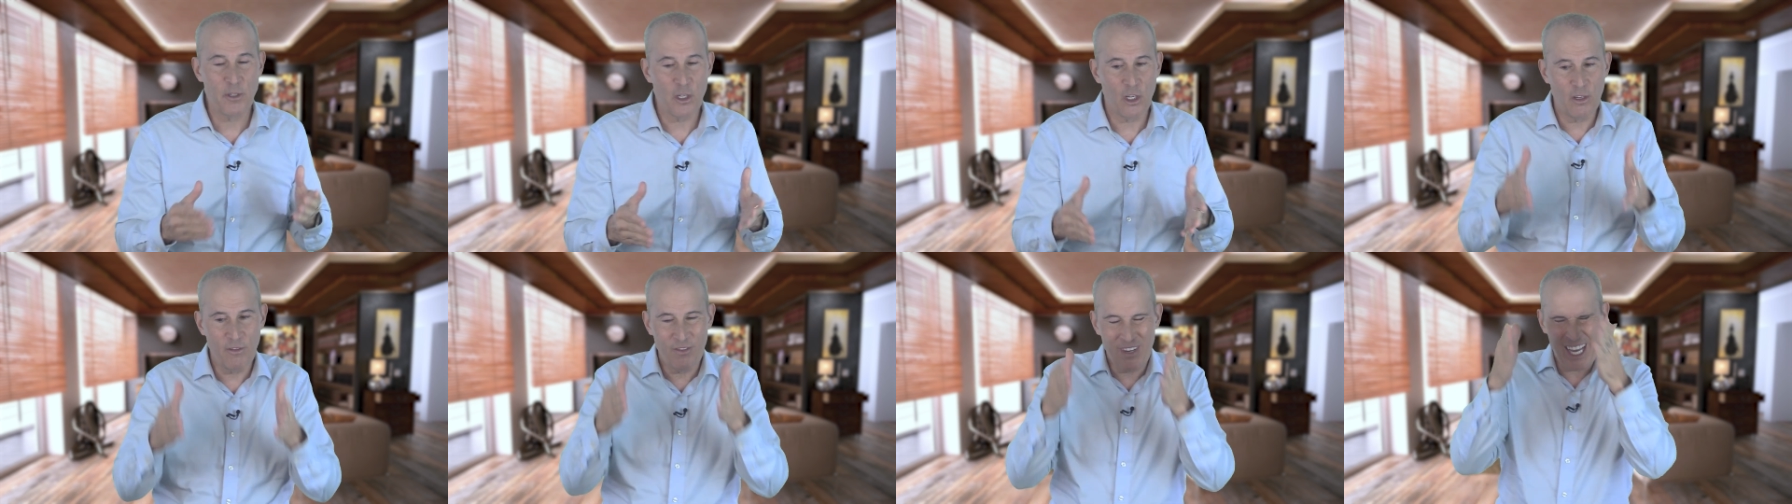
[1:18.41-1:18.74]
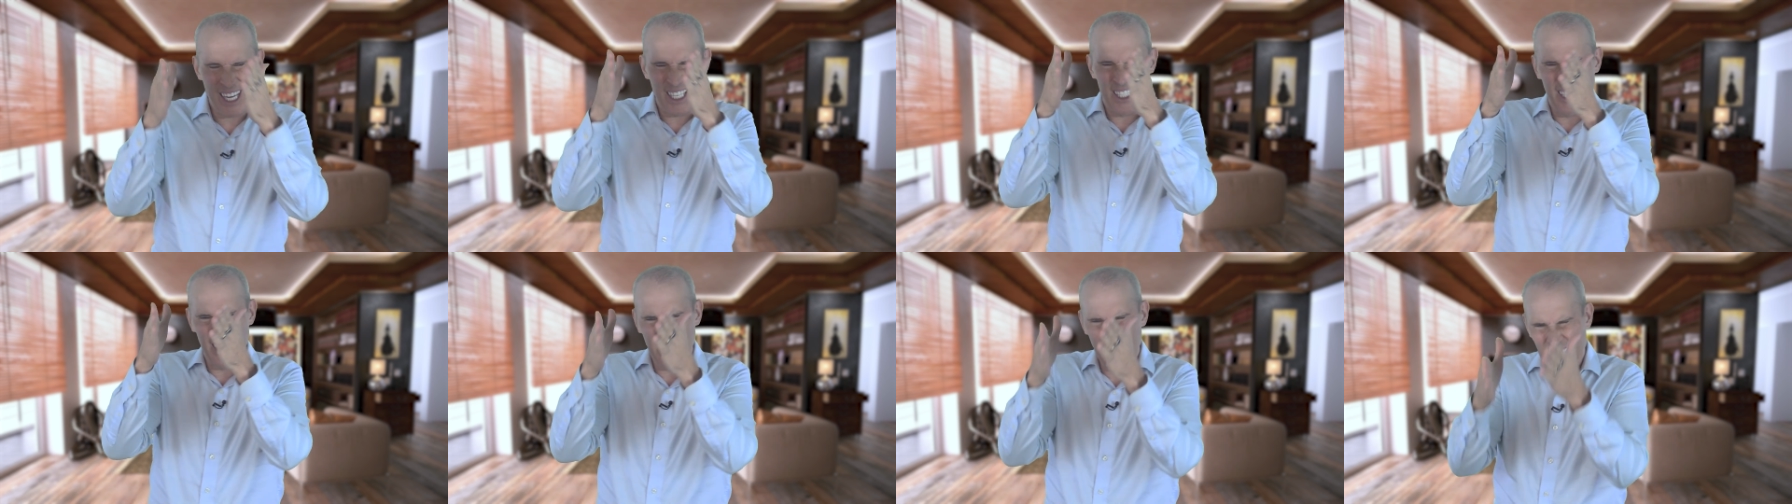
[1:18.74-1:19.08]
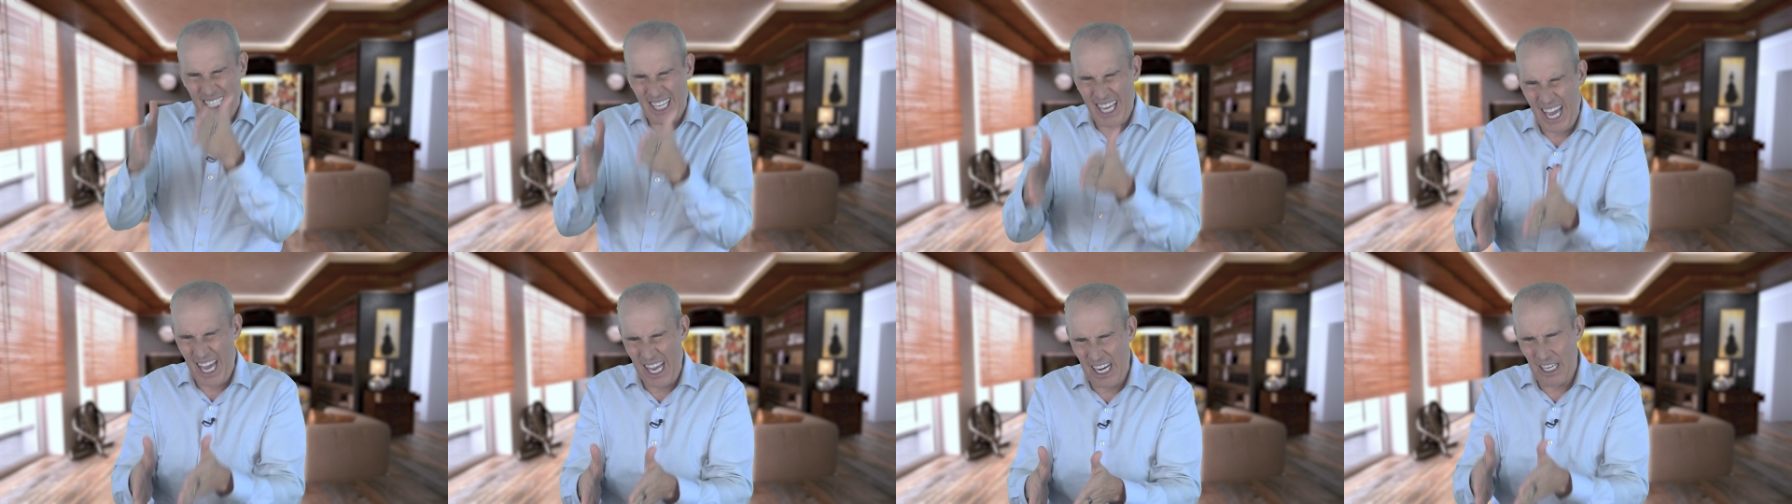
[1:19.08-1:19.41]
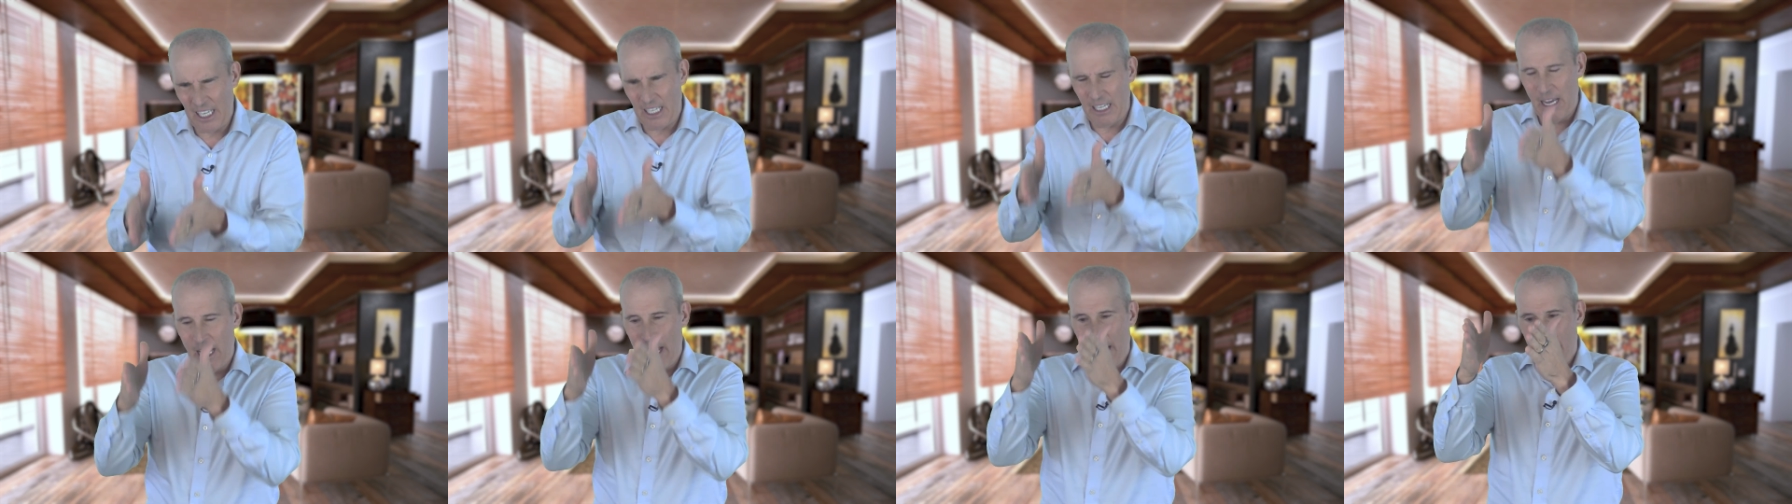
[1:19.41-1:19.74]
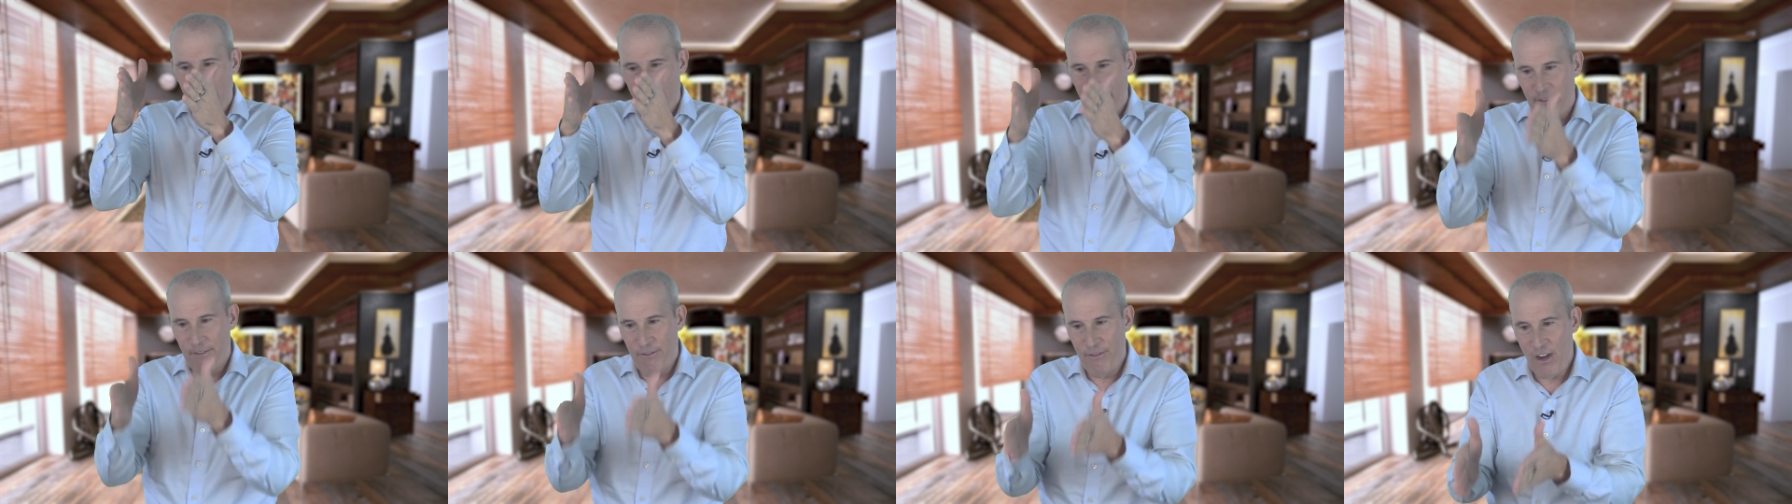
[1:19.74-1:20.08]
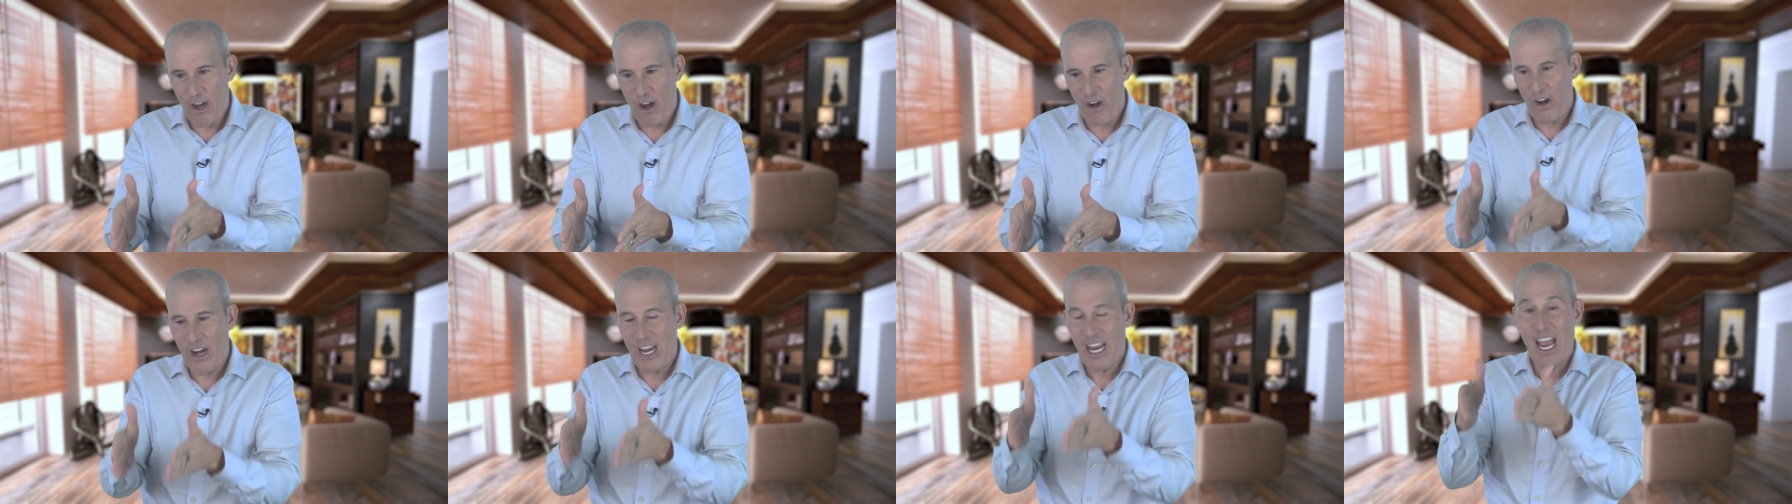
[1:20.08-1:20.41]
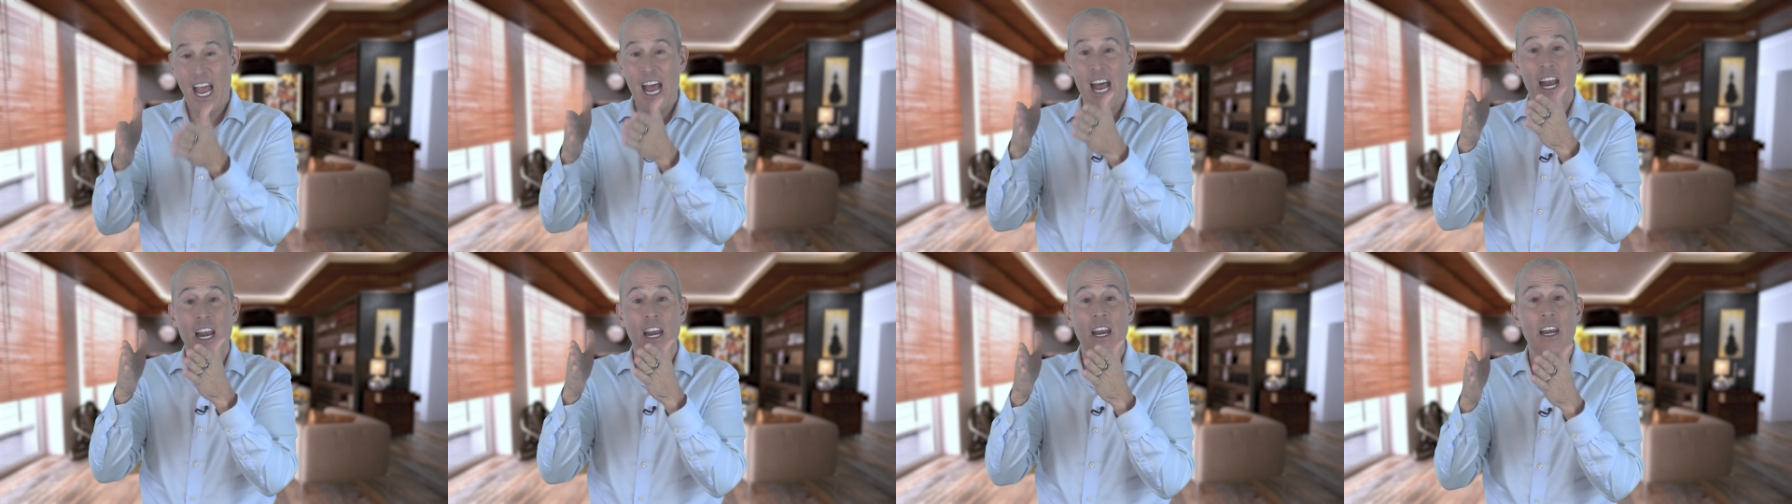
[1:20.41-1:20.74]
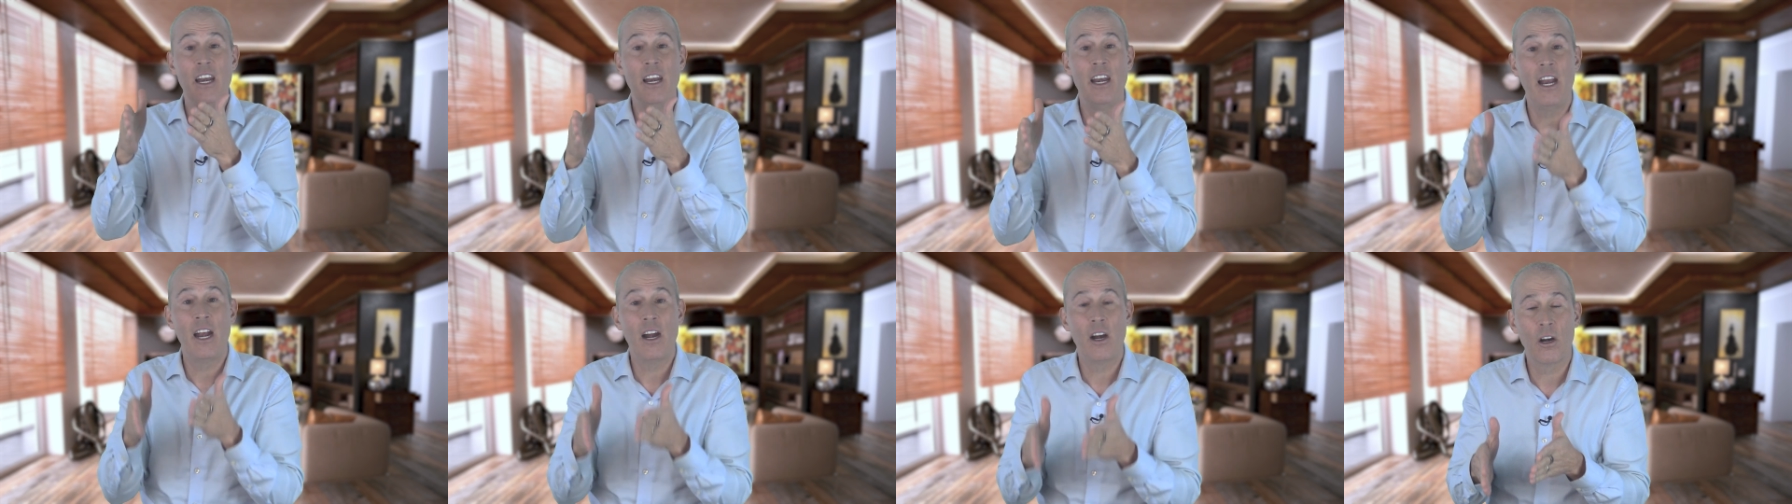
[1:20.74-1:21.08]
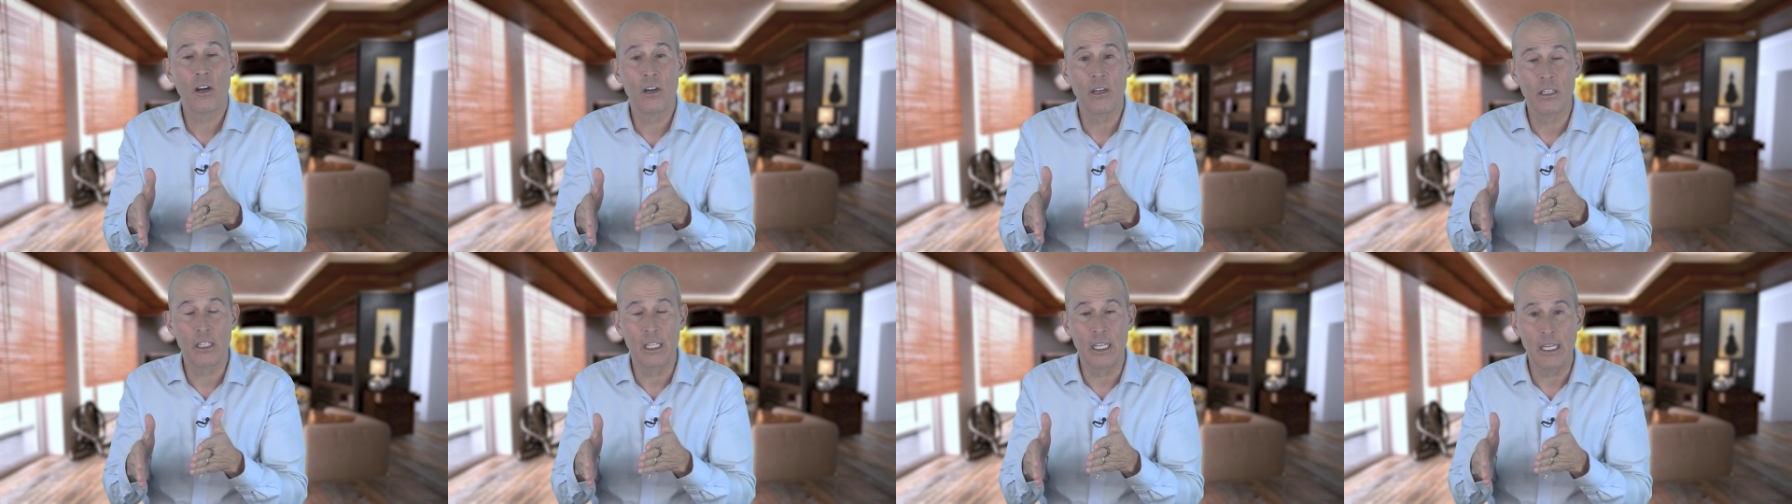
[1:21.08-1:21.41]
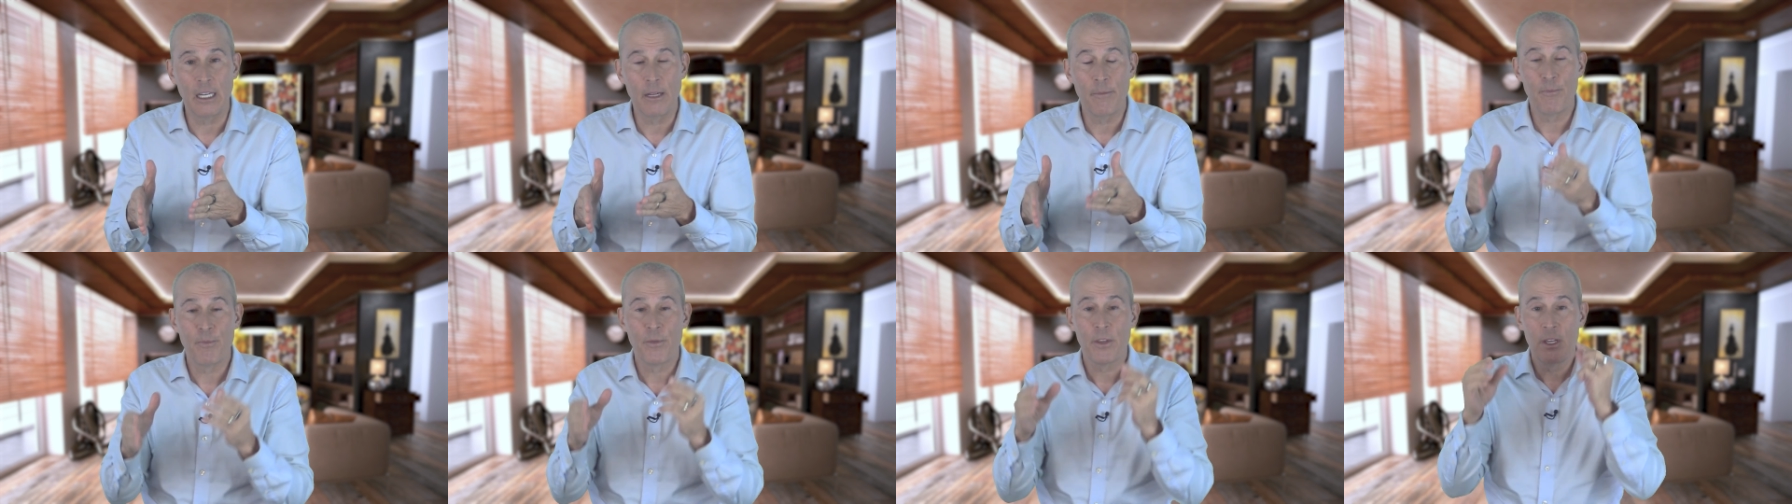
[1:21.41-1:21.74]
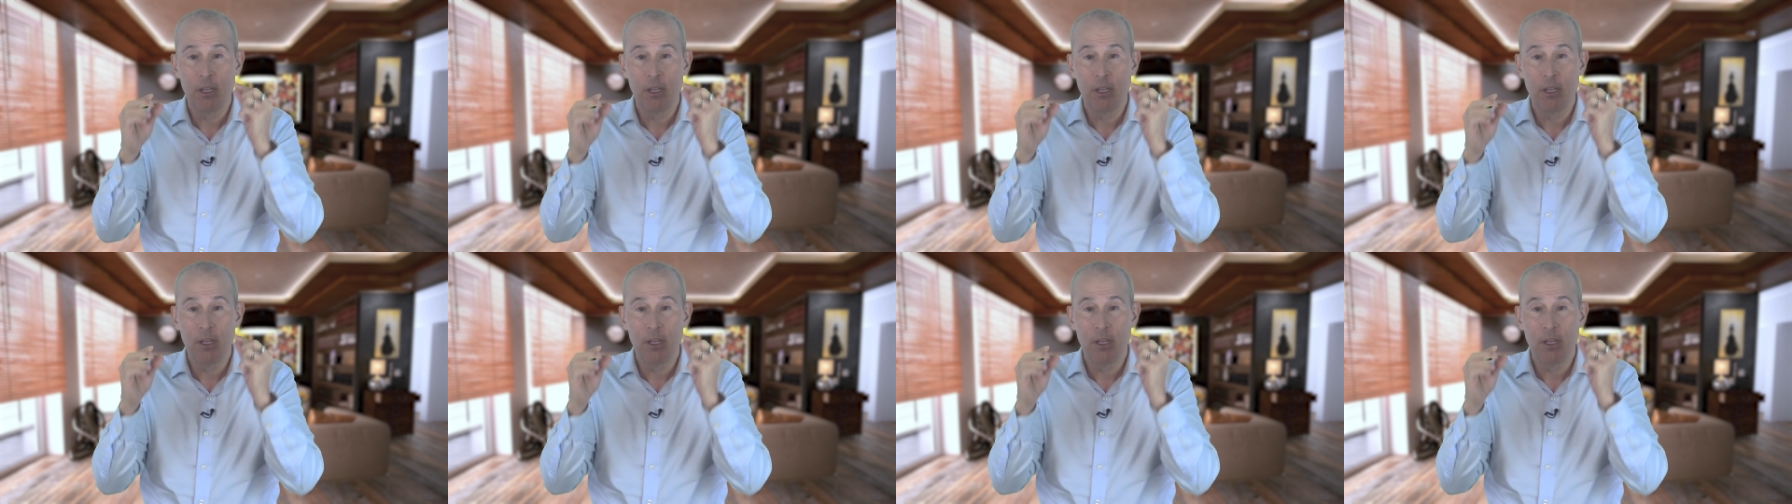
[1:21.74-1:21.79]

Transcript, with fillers: So you've got to look at it very narrowly